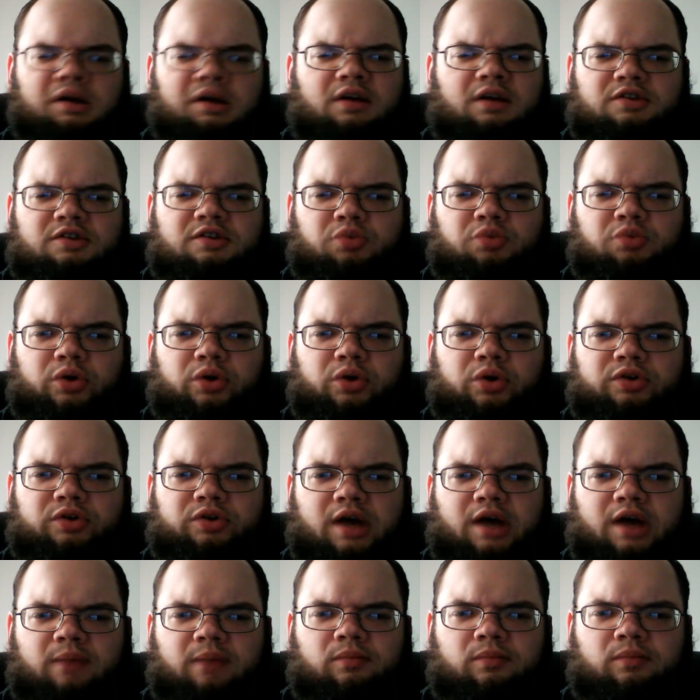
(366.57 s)
Such a weird
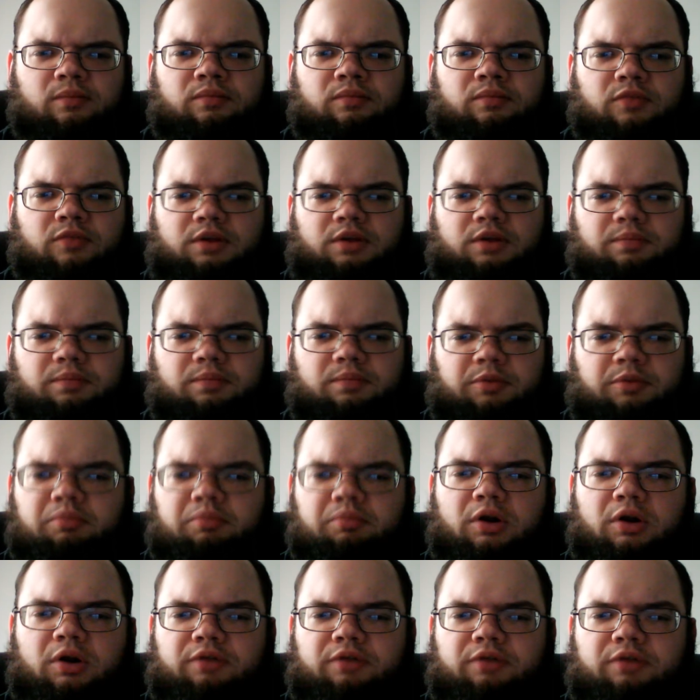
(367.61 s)
time, the
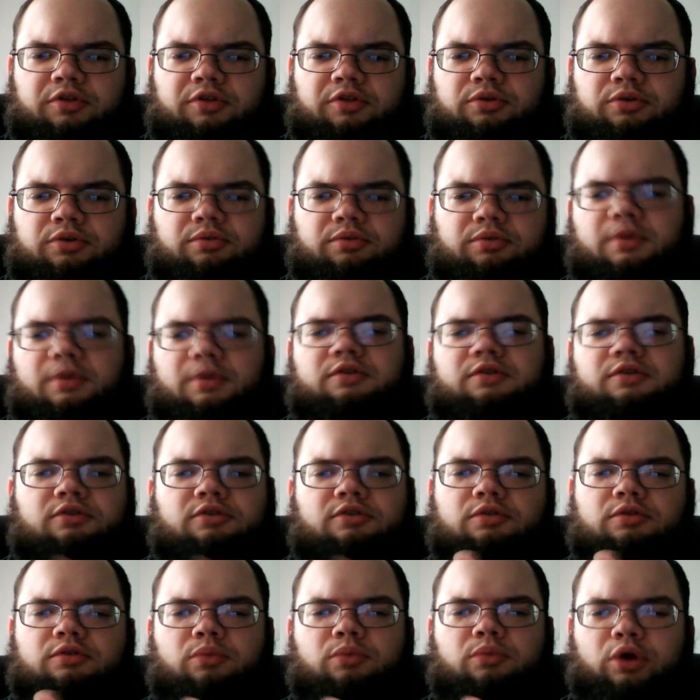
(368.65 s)
middle of the 2
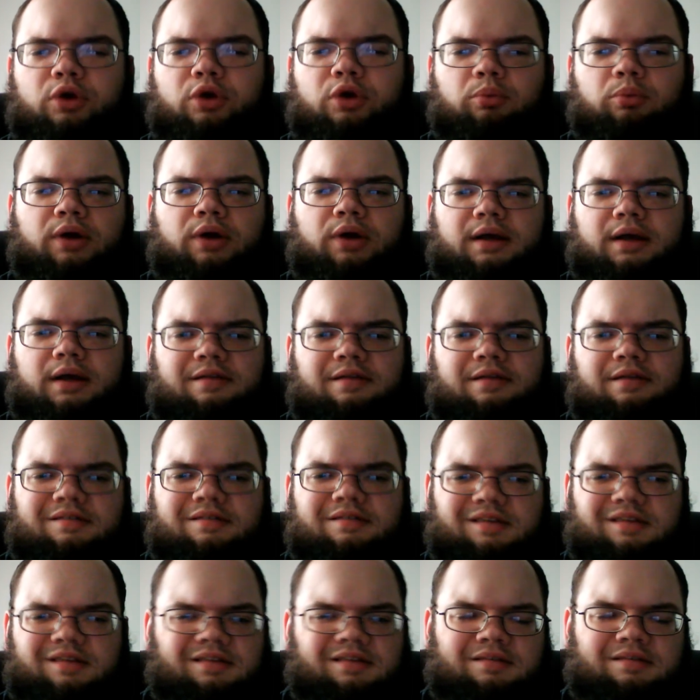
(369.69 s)
semesters, the winter break.
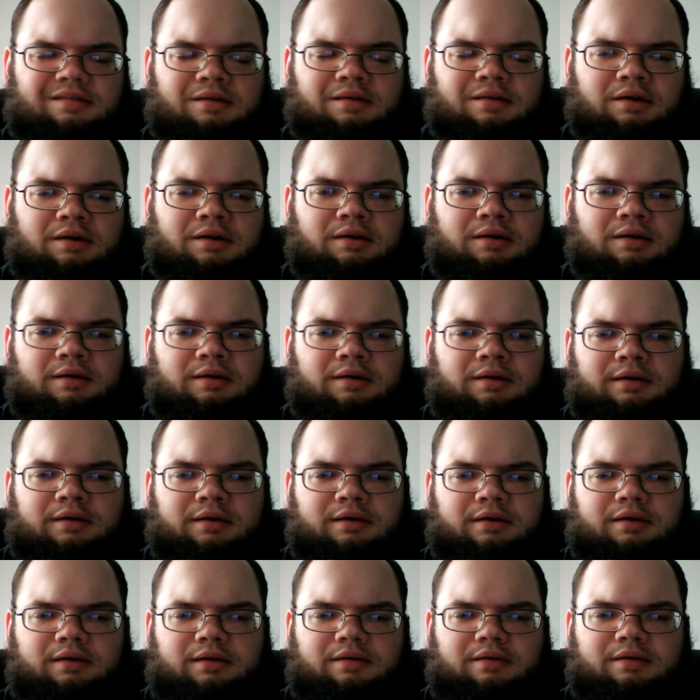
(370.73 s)
It's
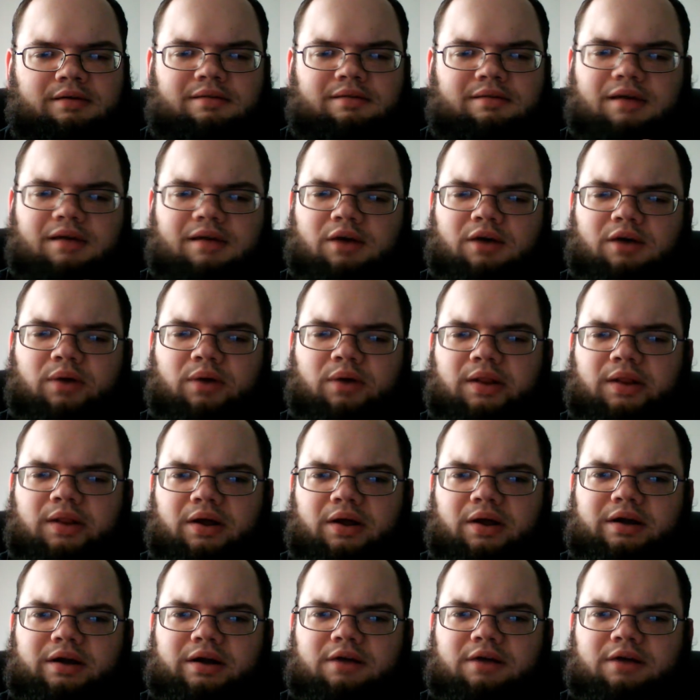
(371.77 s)
not quite
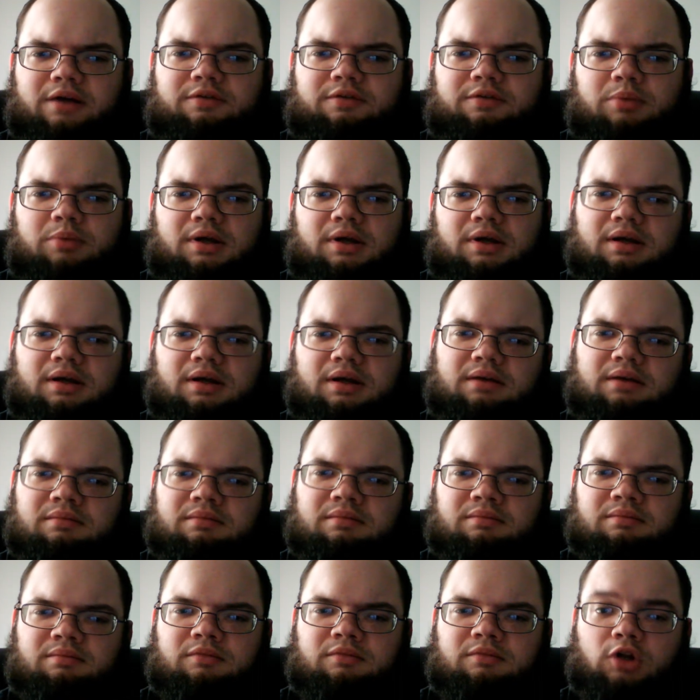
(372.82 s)
long enough to be
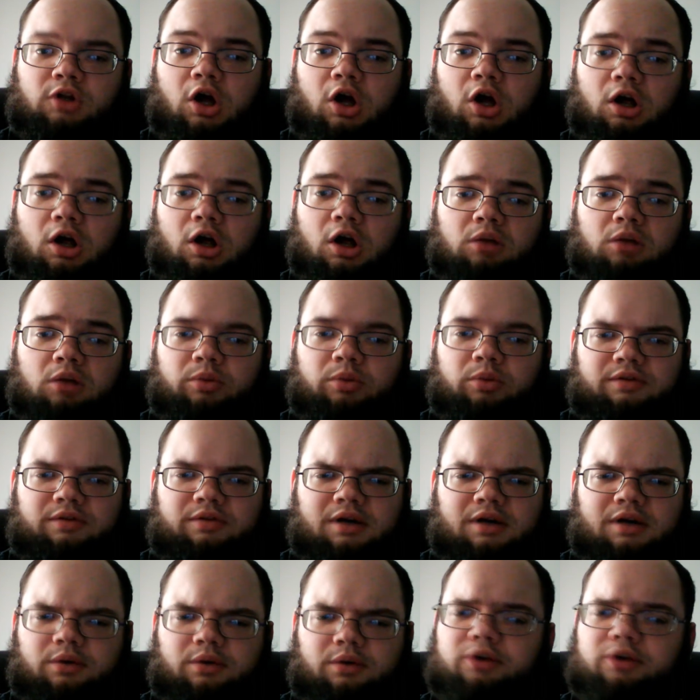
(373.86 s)
long, but it's
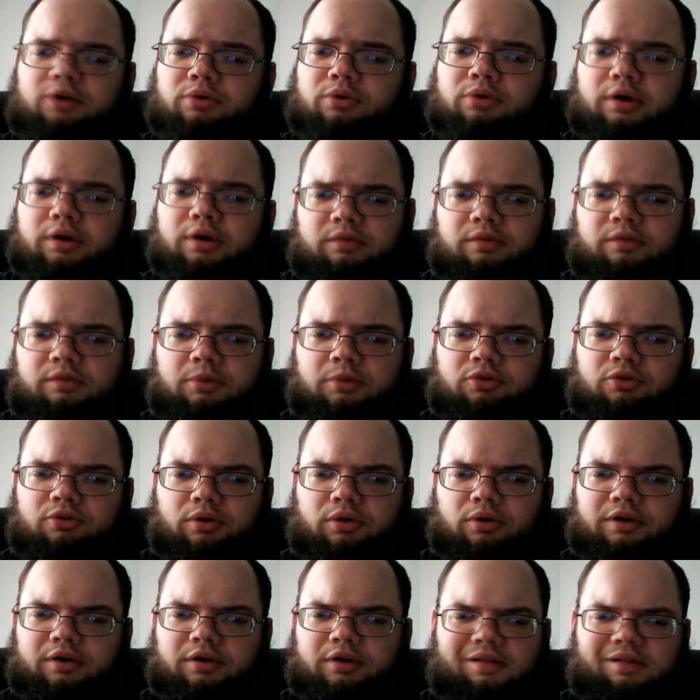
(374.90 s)
not quite short enough to be
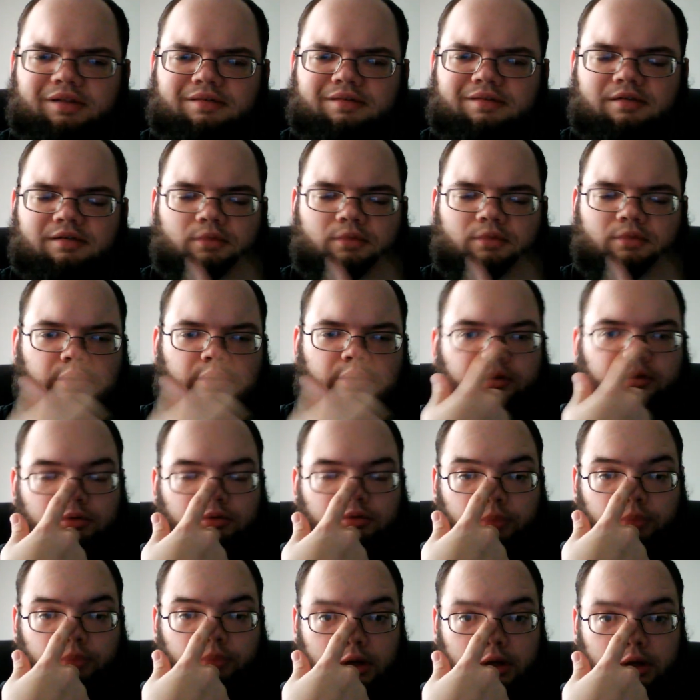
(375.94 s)
short. It's a weird in
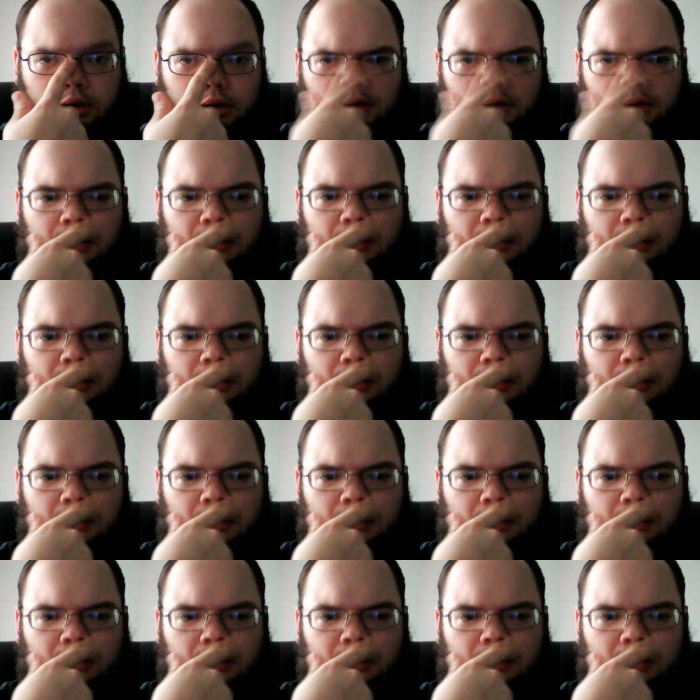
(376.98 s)
between.